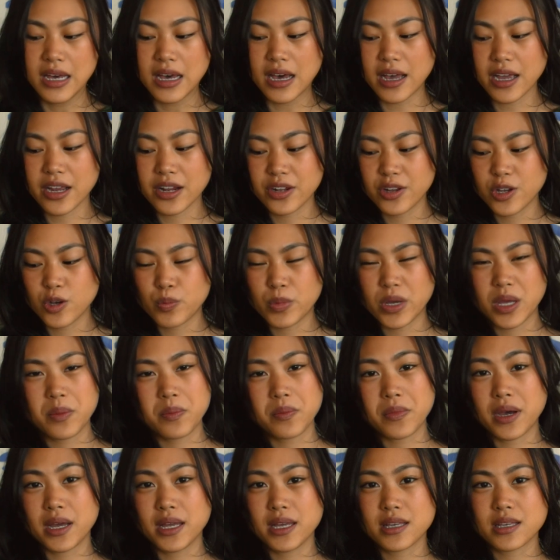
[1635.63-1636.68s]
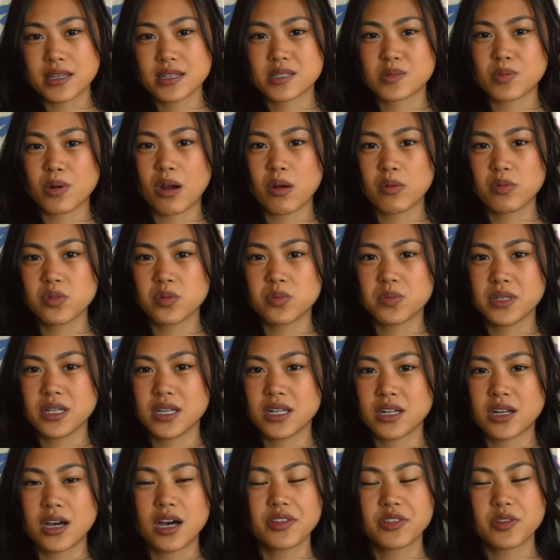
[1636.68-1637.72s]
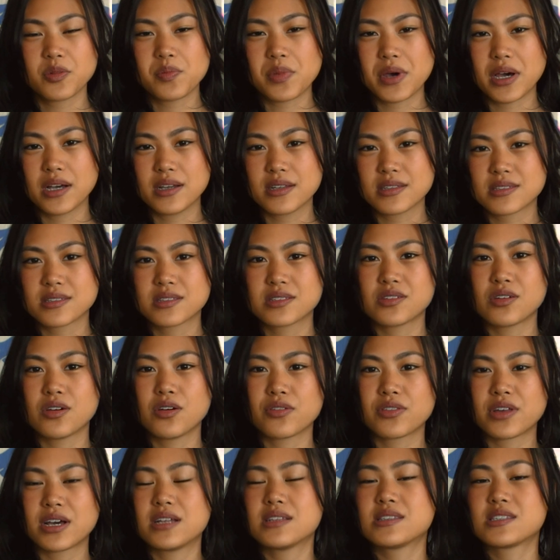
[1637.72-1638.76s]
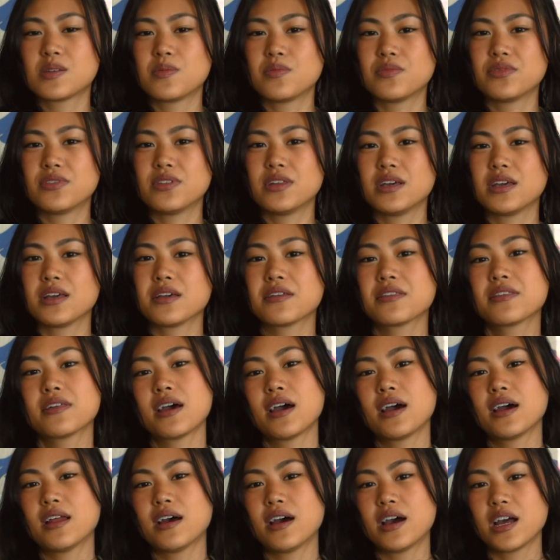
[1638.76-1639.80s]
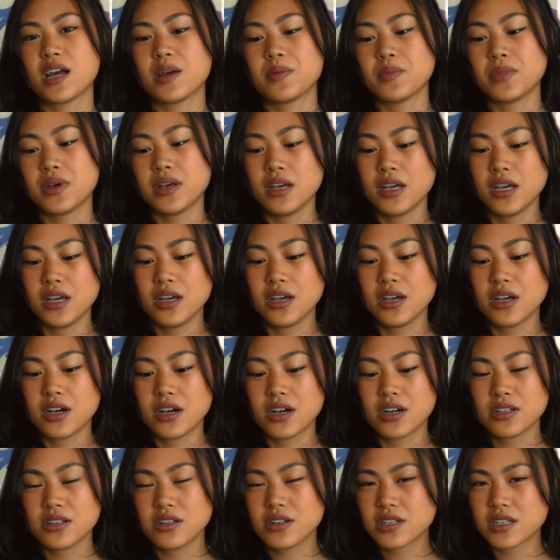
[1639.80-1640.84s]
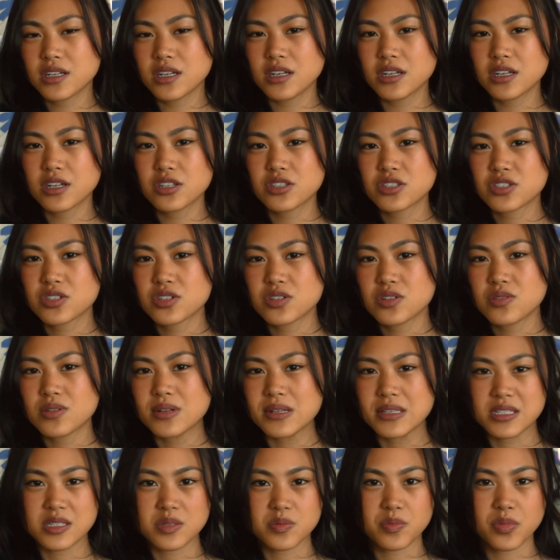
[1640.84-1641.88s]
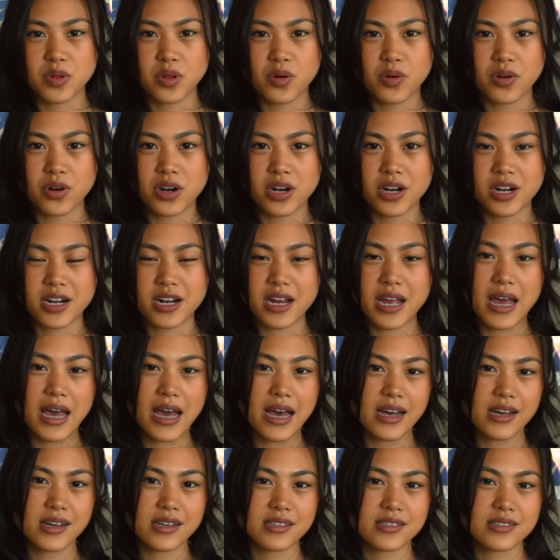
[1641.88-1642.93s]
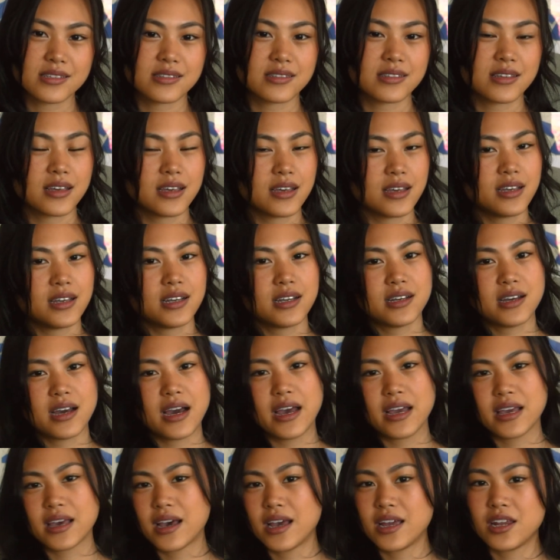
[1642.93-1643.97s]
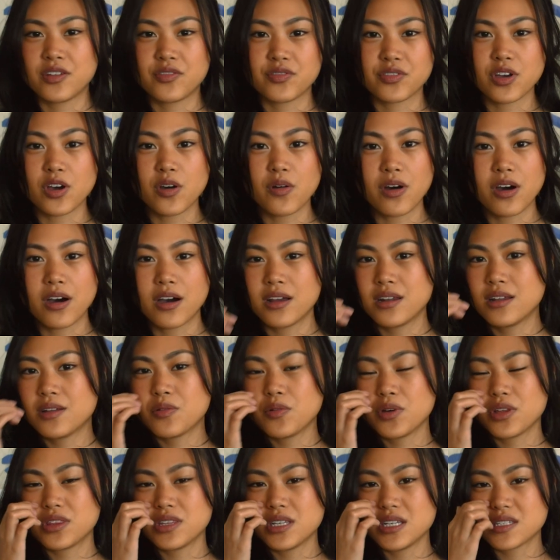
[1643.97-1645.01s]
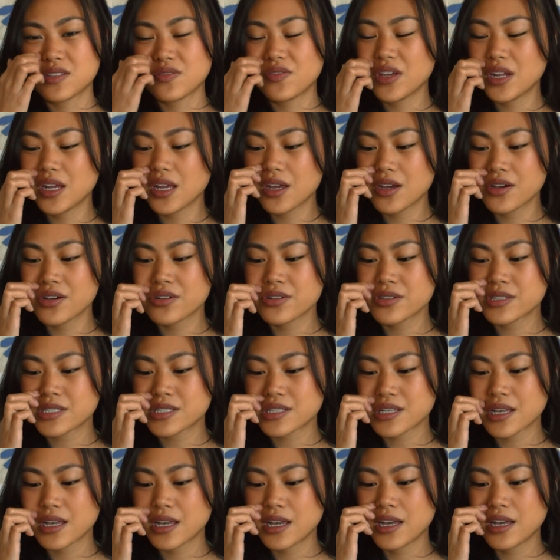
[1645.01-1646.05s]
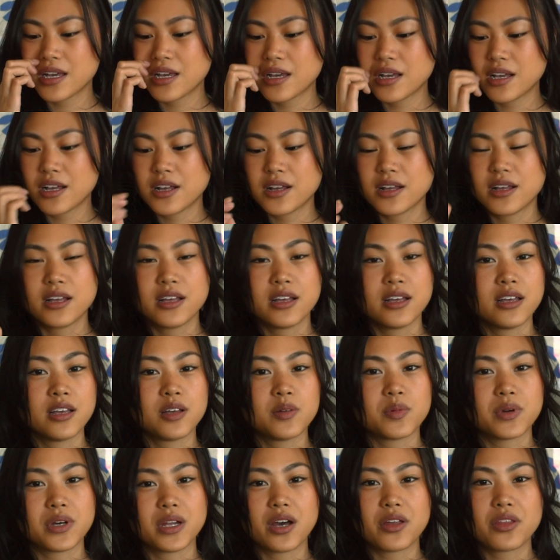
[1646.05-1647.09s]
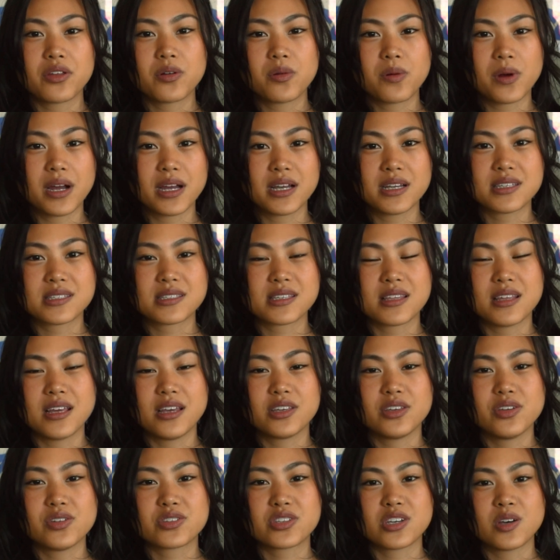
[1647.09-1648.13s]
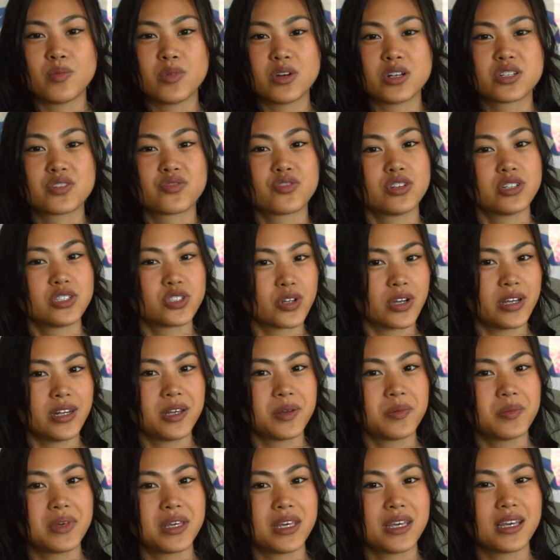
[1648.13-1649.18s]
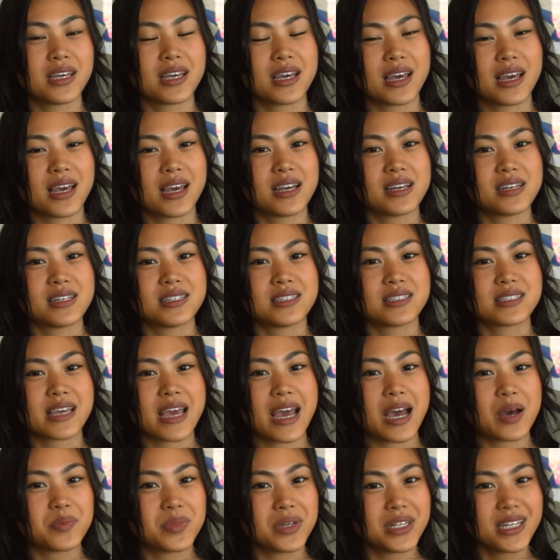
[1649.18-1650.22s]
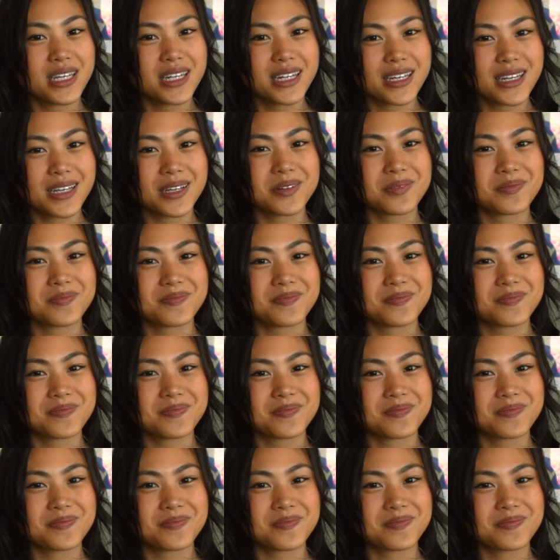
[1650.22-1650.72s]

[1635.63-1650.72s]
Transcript: I know my mic is probably not the best, so that's something that I'm looking to explore as I kind of go on with these videos. But otherwise, thank you so much for joining me, and happy knitting!